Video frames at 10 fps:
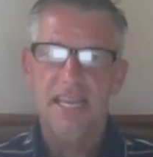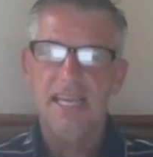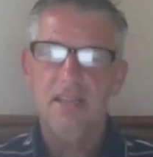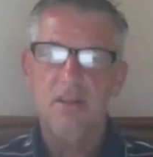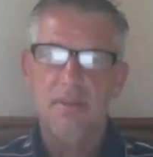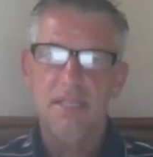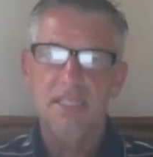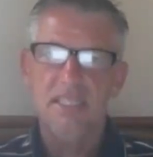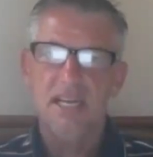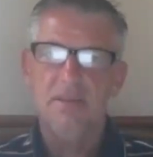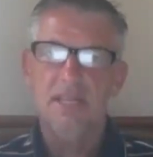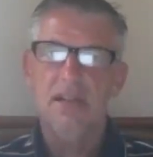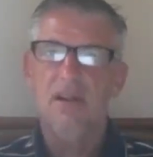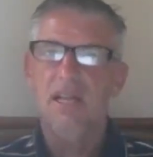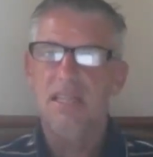They get their message out
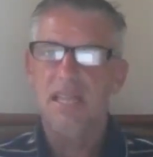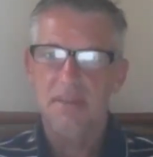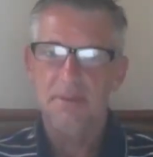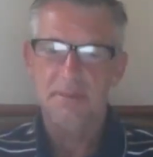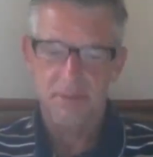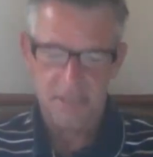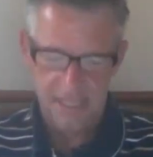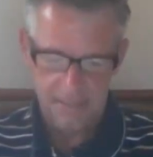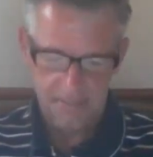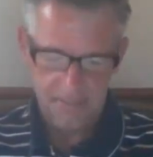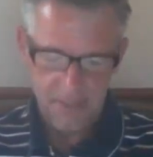there. A lot of people see it.